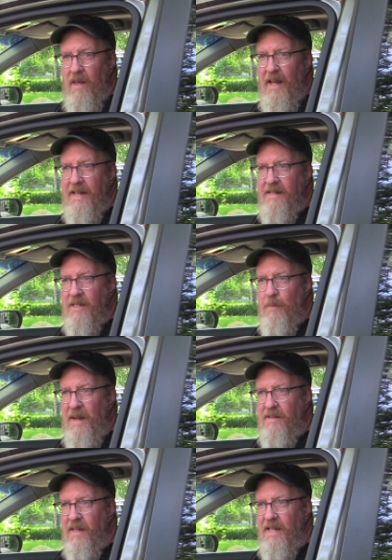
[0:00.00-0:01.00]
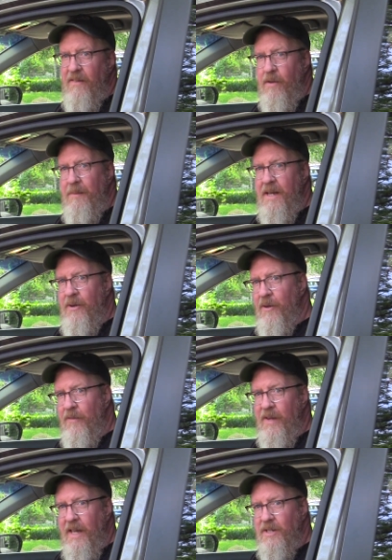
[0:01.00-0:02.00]
light that's basically giving me a
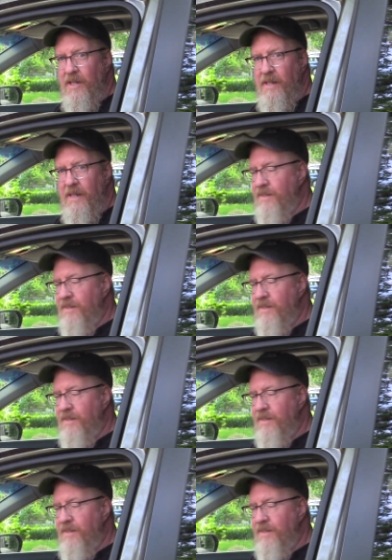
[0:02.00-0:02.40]
notification that